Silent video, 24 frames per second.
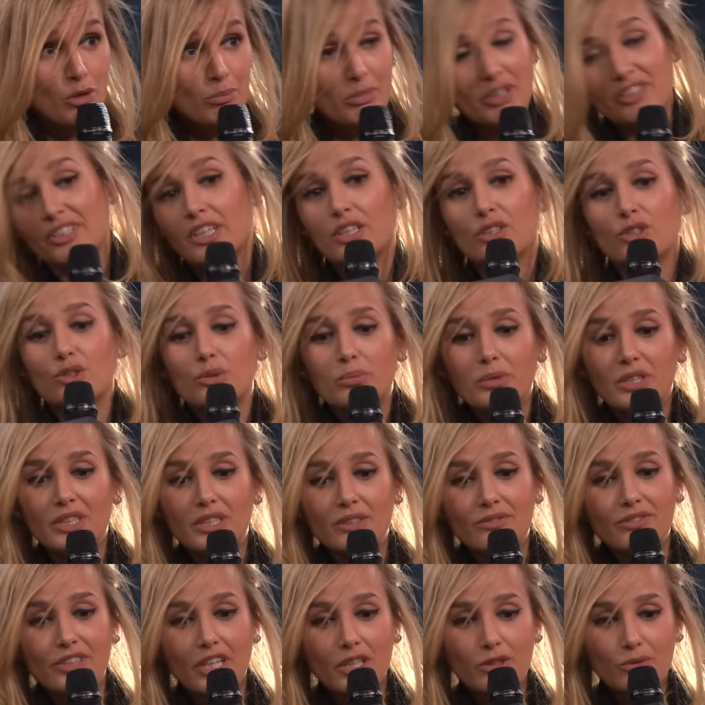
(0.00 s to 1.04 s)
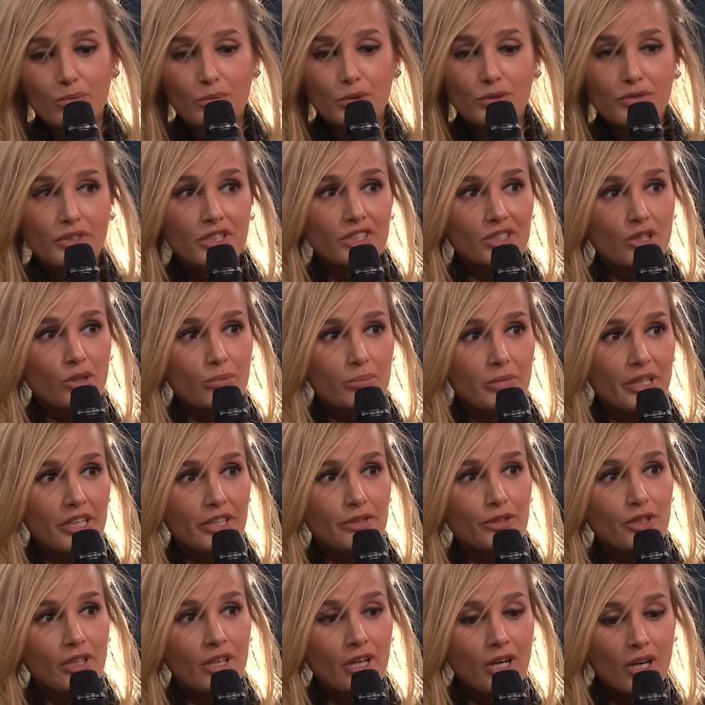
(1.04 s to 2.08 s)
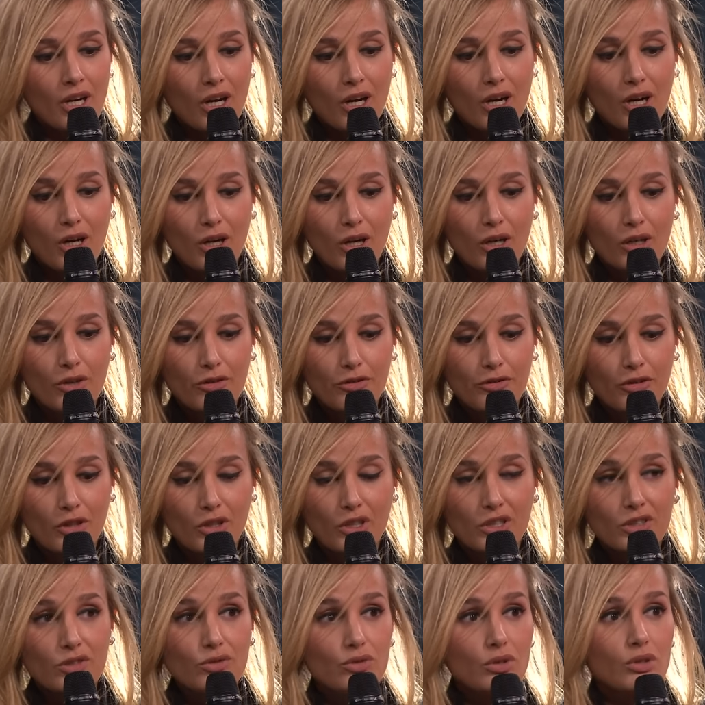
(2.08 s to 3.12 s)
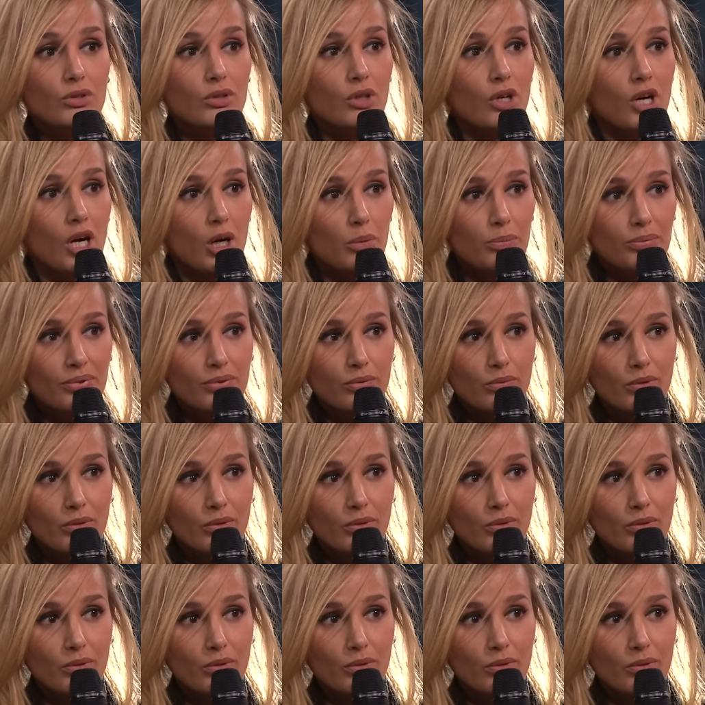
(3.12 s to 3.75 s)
But I do believe that movies are made uh, for us to grow up.